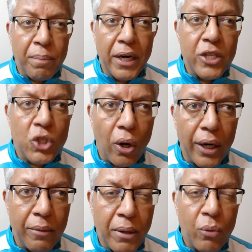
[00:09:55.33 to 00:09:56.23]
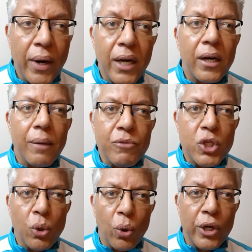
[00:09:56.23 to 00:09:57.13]
pretty solid. But when it comes
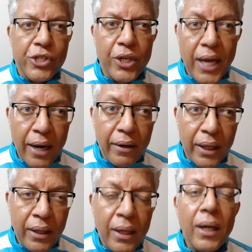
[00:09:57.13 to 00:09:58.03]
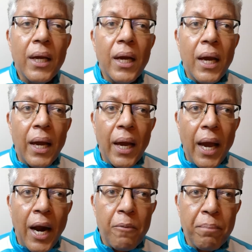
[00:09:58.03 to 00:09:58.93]
to originality,
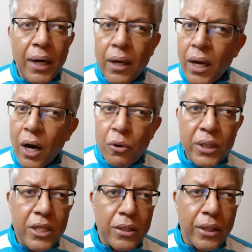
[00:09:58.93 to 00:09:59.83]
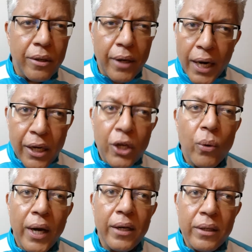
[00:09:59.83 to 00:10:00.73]
and bringing out these great new
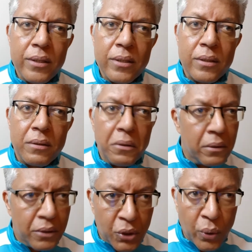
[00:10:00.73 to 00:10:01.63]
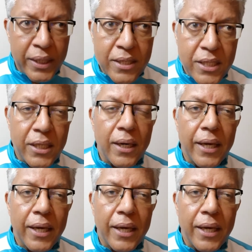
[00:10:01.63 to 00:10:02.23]
ideas, you can still